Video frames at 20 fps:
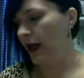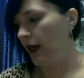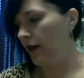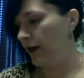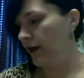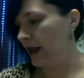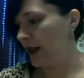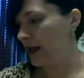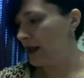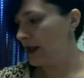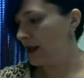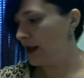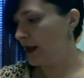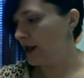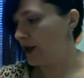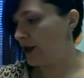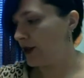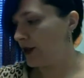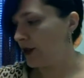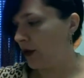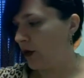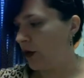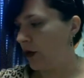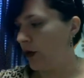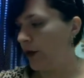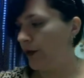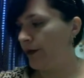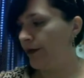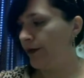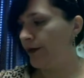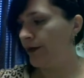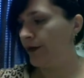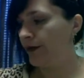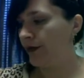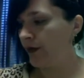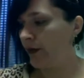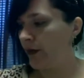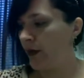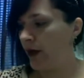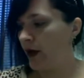many of these. It's so cool.
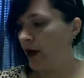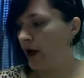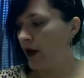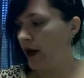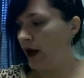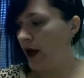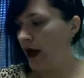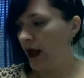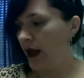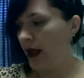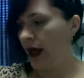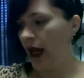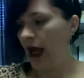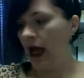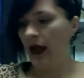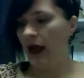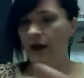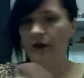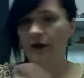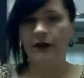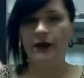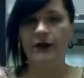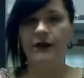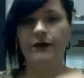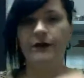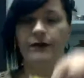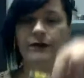And I have